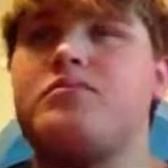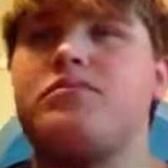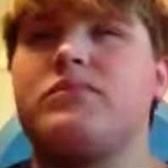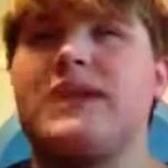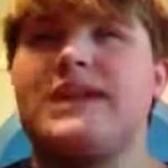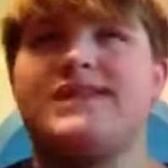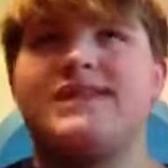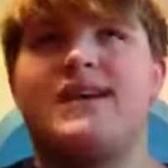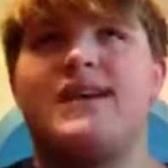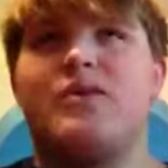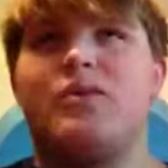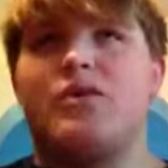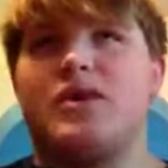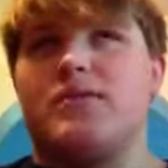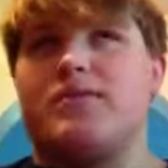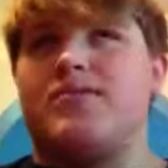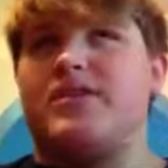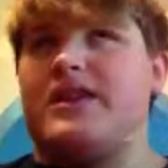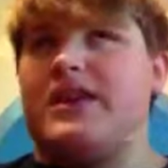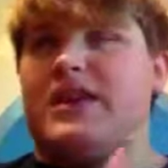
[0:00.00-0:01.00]
that's kind of what
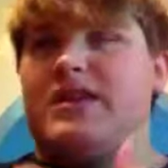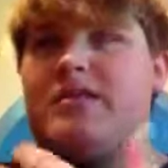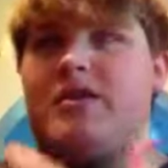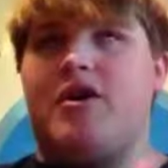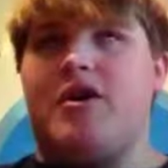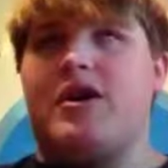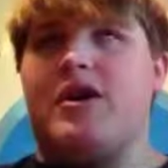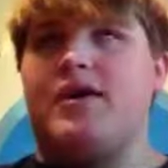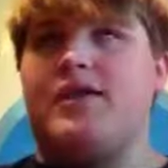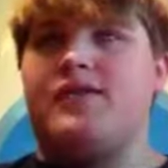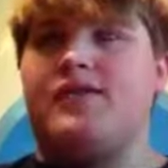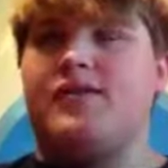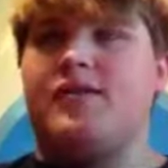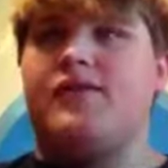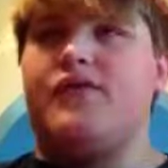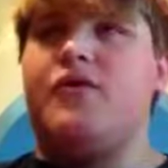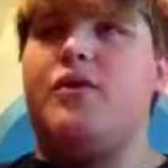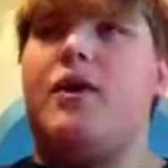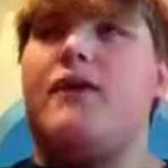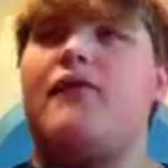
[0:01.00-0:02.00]
I'm thinking about here. So
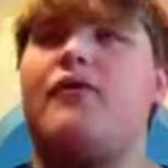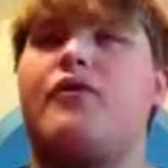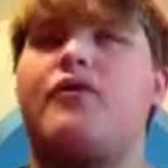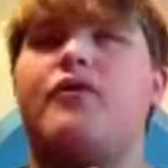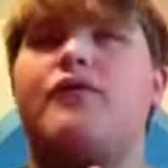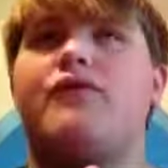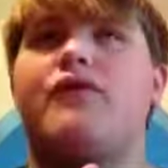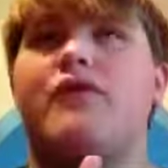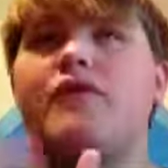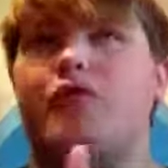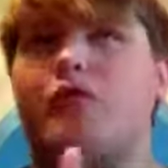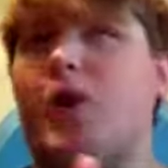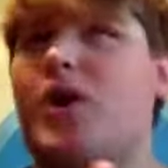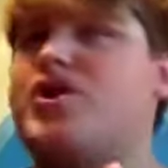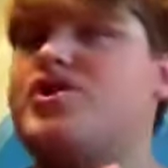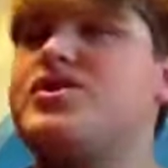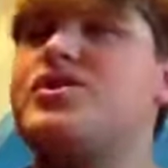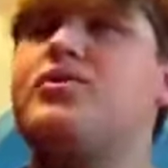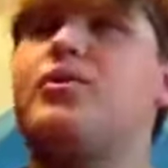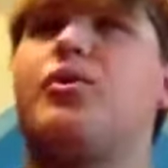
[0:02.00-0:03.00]
if you have if you have a
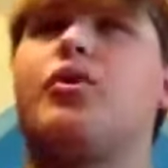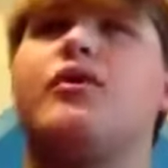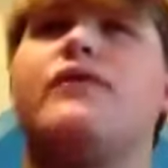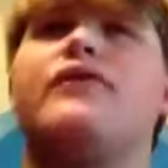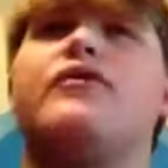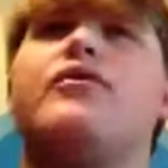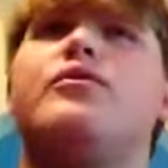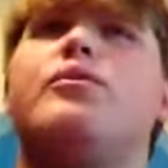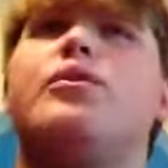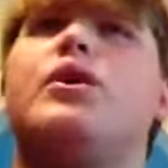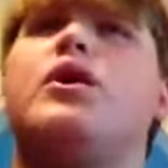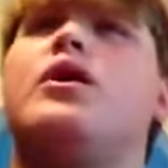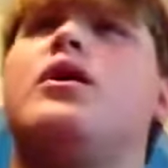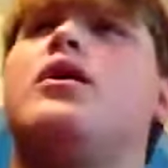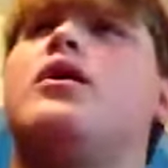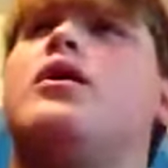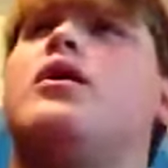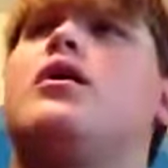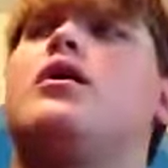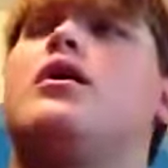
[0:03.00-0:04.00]
question or if you
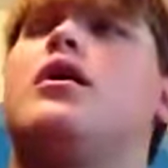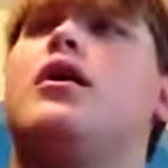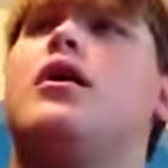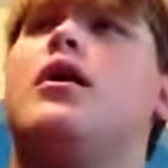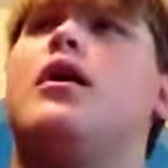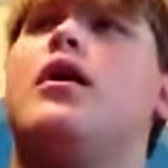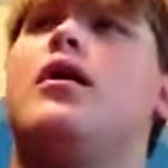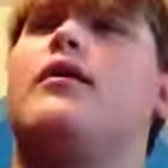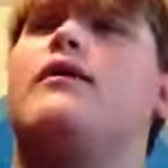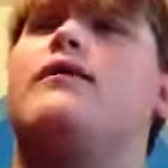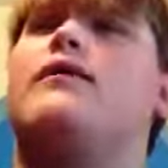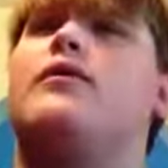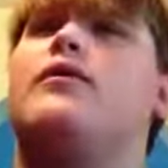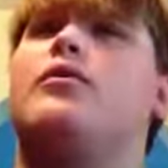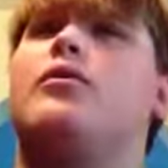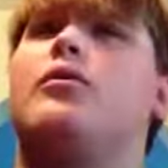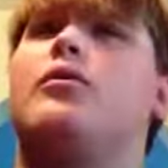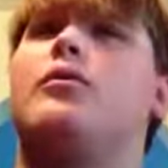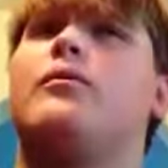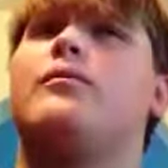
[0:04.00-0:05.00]
uh, if
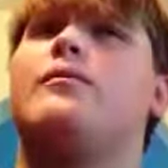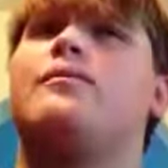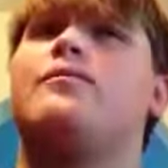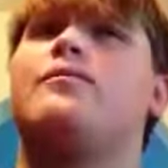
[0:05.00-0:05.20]
you